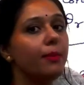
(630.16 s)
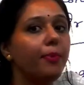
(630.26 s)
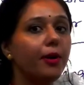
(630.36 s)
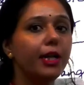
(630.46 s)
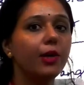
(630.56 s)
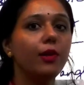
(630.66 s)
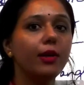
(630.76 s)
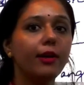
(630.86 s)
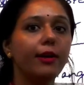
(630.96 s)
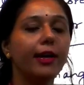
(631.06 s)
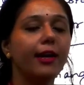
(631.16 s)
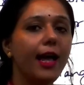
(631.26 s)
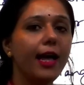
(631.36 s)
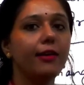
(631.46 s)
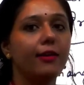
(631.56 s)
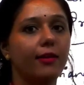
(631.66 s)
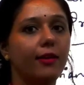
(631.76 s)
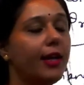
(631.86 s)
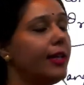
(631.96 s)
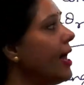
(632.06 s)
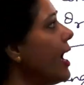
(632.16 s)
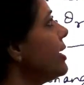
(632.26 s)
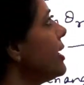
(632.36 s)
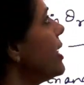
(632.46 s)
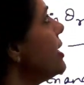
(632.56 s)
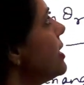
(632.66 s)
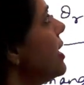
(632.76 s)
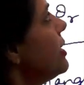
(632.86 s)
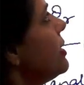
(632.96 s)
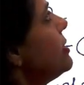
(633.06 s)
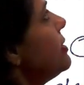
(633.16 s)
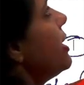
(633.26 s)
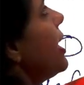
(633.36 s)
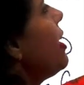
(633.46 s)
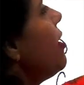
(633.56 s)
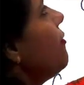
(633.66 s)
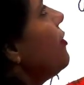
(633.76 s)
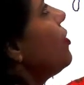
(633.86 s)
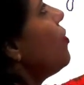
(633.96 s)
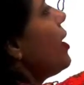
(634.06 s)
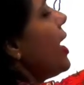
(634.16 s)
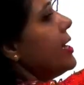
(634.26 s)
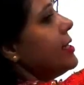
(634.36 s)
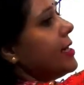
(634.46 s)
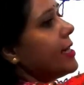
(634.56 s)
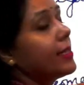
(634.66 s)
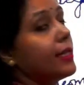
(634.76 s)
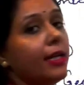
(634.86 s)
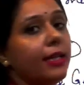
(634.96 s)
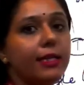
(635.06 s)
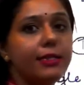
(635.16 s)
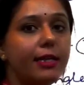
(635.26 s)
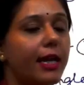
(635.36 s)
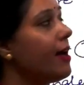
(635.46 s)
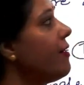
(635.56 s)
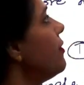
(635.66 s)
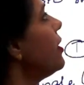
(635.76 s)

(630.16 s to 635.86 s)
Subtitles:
some particular critical angle. In that case, this ray will go as it is. This ray